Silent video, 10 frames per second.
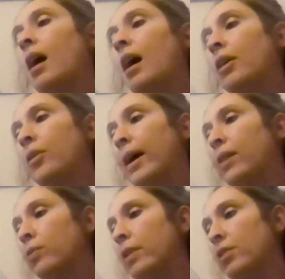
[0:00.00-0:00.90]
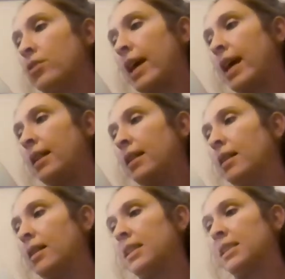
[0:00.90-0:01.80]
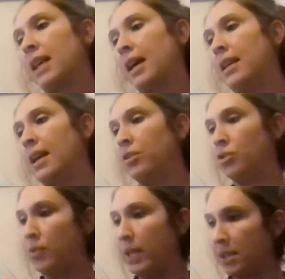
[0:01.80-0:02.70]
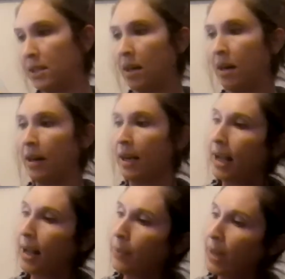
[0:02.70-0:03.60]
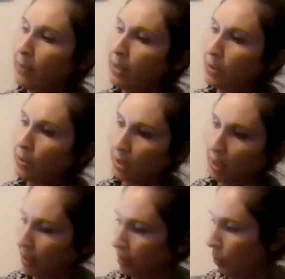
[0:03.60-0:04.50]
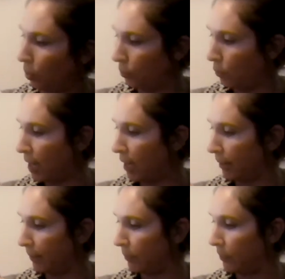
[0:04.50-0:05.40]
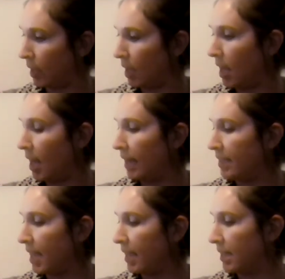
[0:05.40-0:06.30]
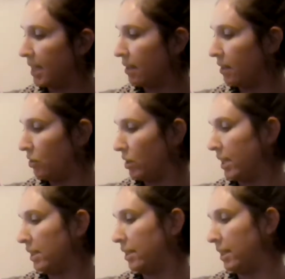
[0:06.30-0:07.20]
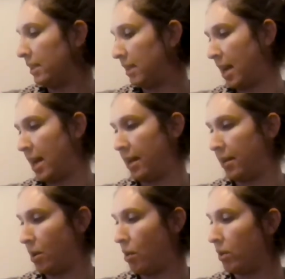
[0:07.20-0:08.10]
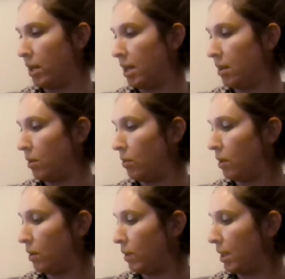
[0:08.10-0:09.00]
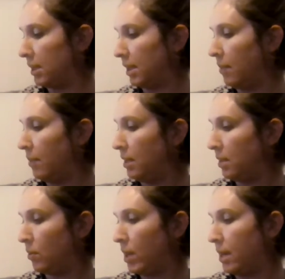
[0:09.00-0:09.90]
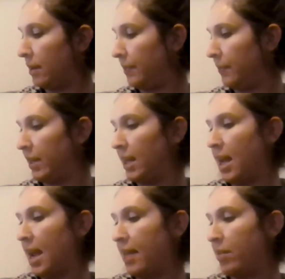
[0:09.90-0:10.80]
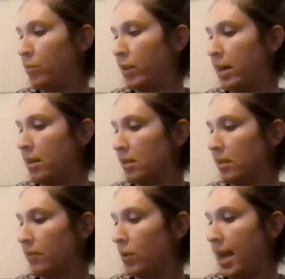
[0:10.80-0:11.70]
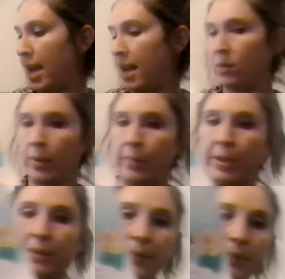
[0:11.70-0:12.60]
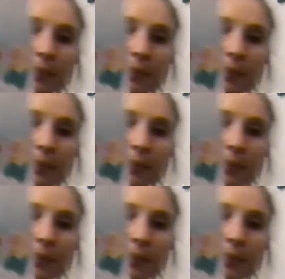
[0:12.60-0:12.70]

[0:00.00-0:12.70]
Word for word: A crown with a train, the sun and a shooting star, baby dozing on a golden wing. I take a ticklish kiss in the sky, coconut and cocoa with a cinnamon sweet, and the prayers of gray haired women.